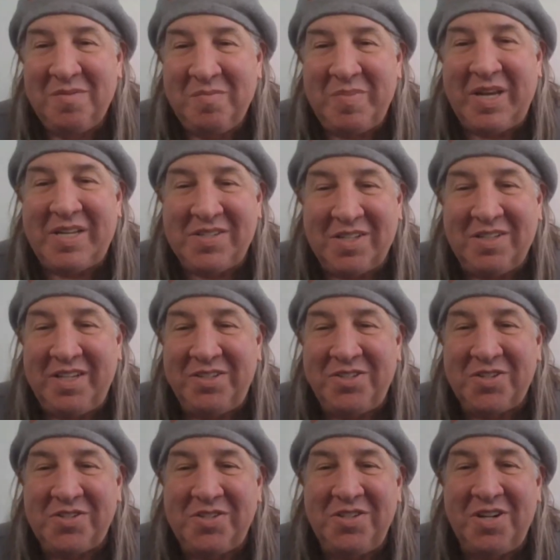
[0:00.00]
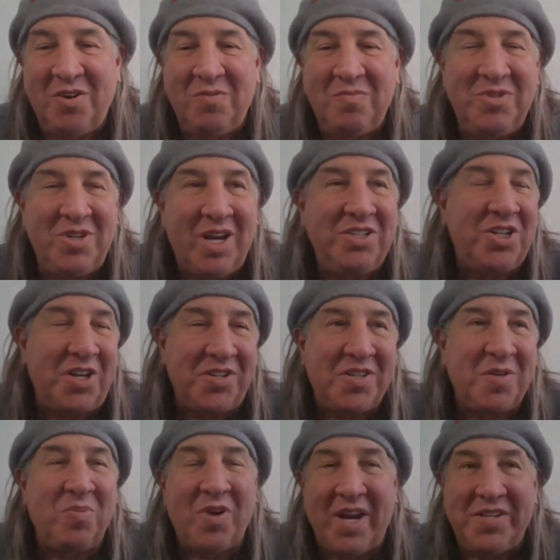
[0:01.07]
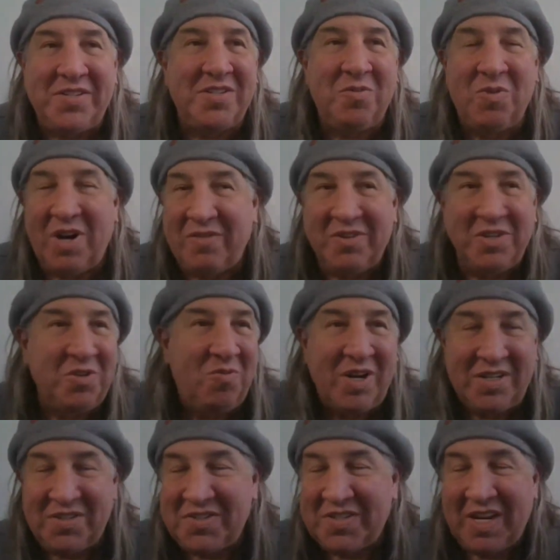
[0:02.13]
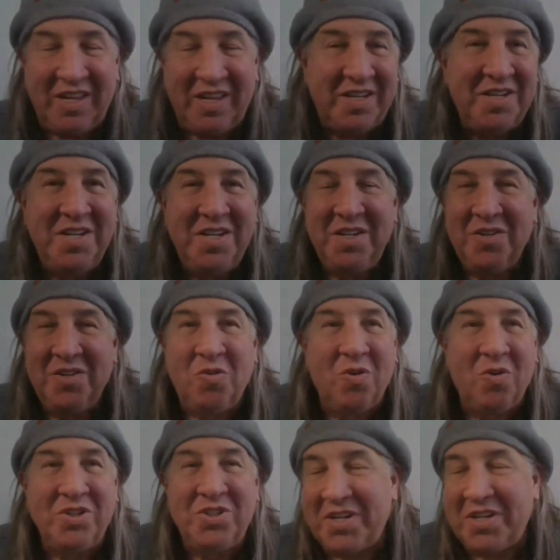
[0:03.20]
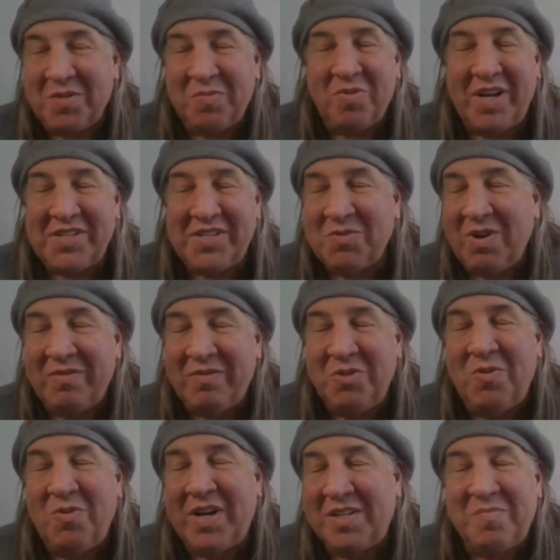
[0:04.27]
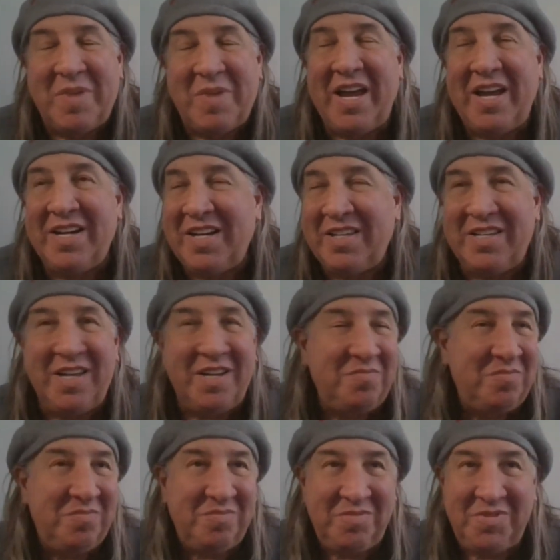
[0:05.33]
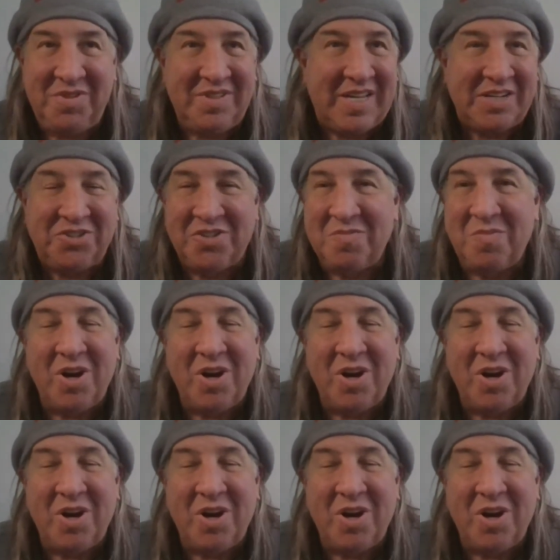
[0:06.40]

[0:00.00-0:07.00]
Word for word: basically just you know adjust the price to wherever you wanted to sell it or adjust the price to wherever you wanted to buy it and then that's the